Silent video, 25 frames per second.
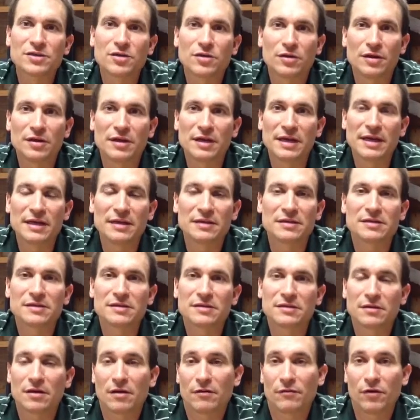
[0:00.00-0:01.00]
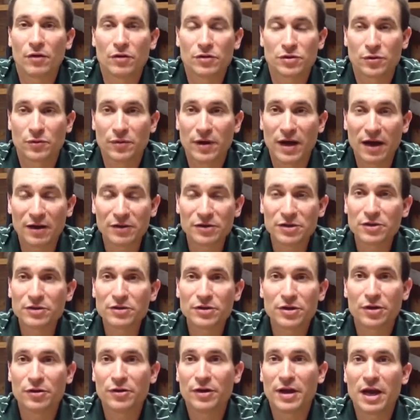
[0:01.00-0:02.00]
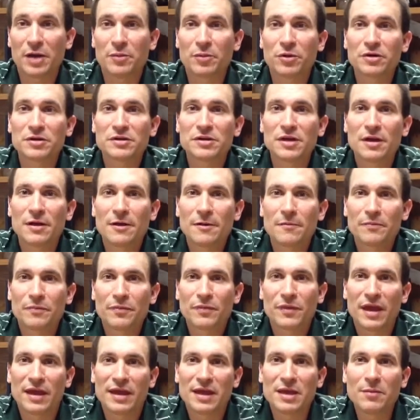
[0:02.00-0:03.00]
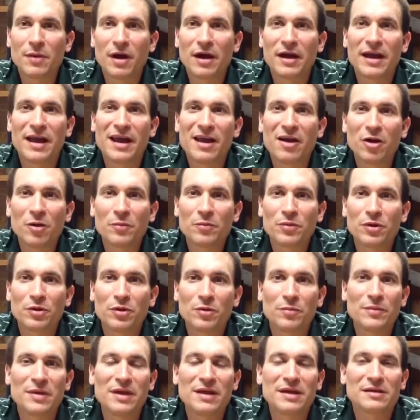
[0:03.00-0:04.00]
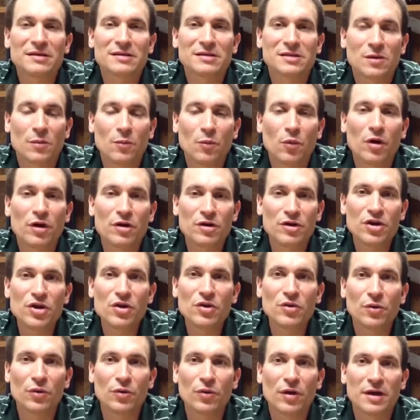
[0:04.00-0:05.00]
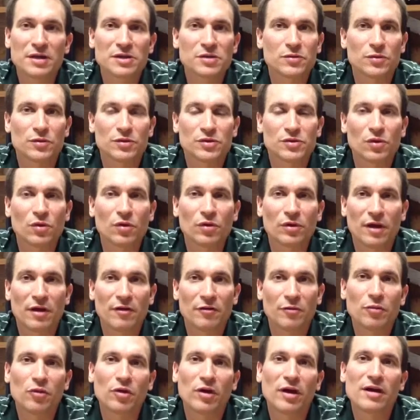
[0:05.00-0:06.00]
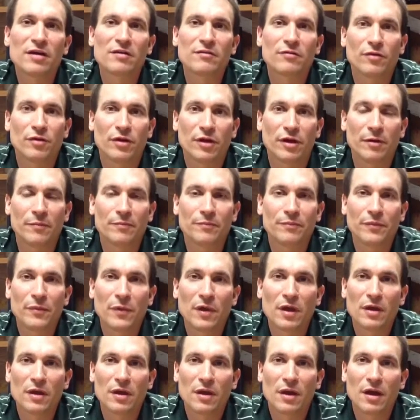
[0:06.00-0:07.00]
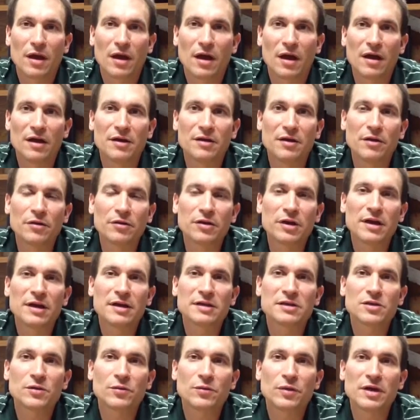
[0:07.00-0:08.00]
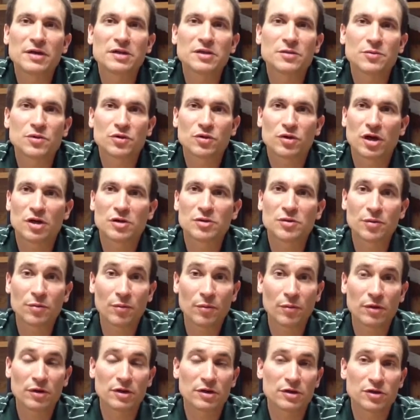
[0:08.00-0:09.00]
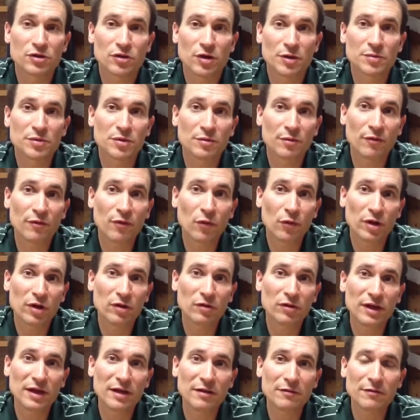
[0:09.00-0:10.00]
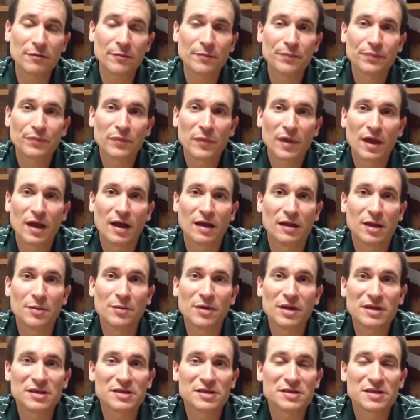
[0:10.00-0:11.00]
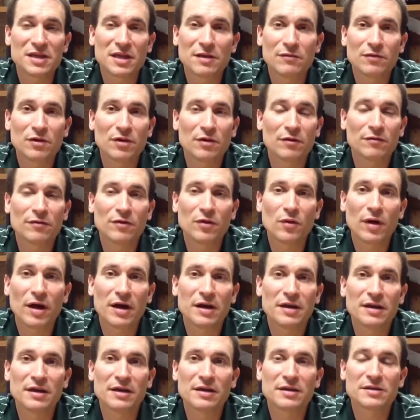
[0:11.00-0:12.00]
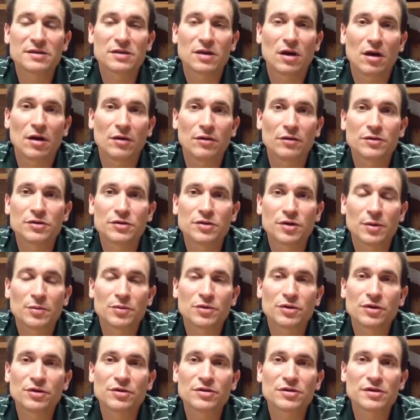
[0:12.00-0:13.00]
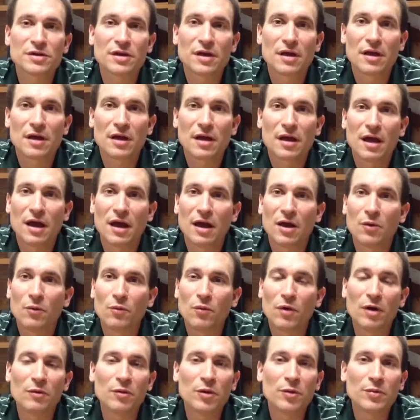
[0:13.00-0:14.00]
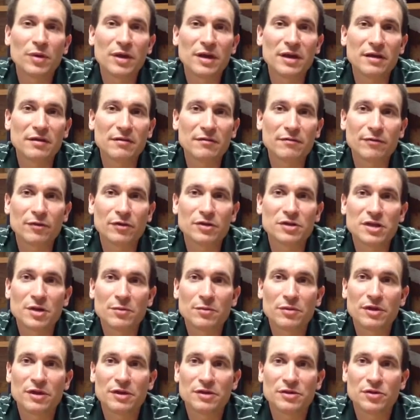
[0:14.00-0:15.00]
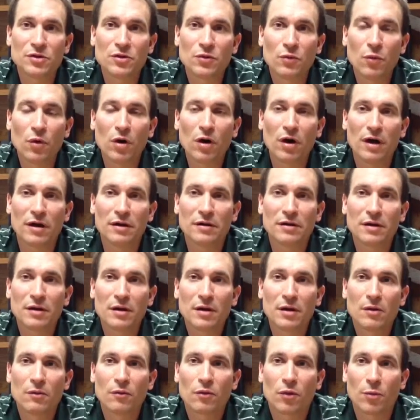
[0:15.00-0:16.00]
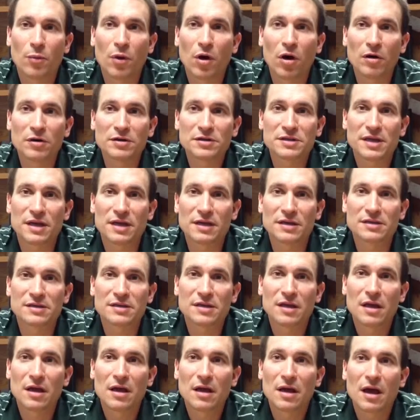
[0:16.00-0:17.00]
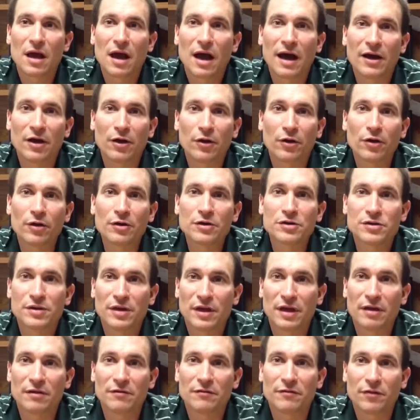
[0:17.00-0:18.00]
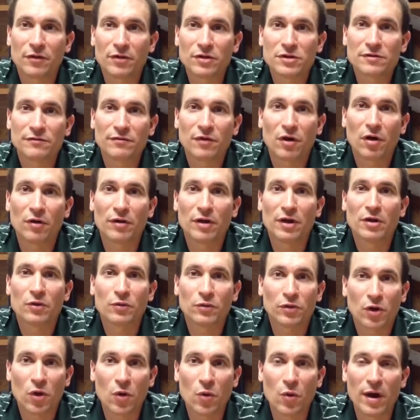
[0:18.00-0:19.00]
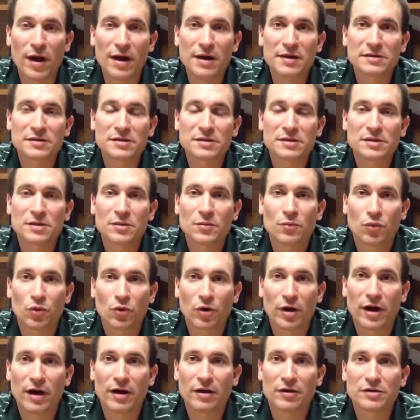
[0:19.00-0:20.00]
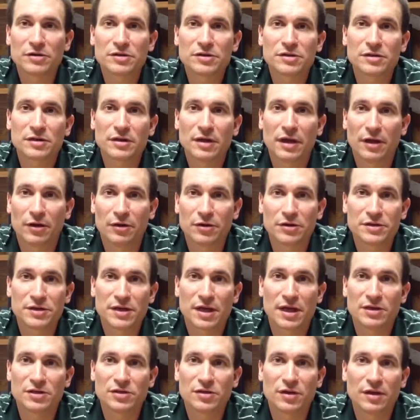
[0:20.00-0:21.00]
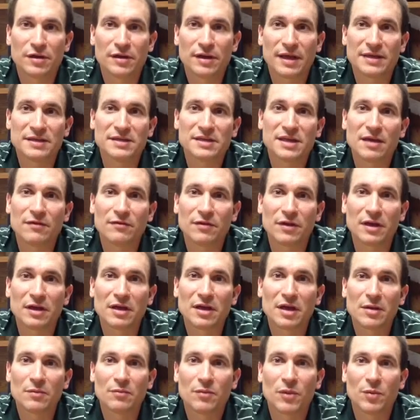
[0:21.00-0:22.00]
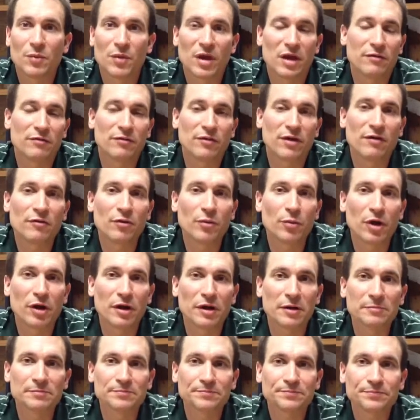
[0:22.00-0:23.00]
to the needs of those around you, to your neighbors, that He might help you to meet someone new as a result of praying for them. Another key is to read some scripture before you leave. Let me just give you a few ideas on those scriptures. One would be 1 Timothy 2:1, where Paul says, "I urge then, first of all, that requests, prayers, intercession, and thanksgiving be made for everybody."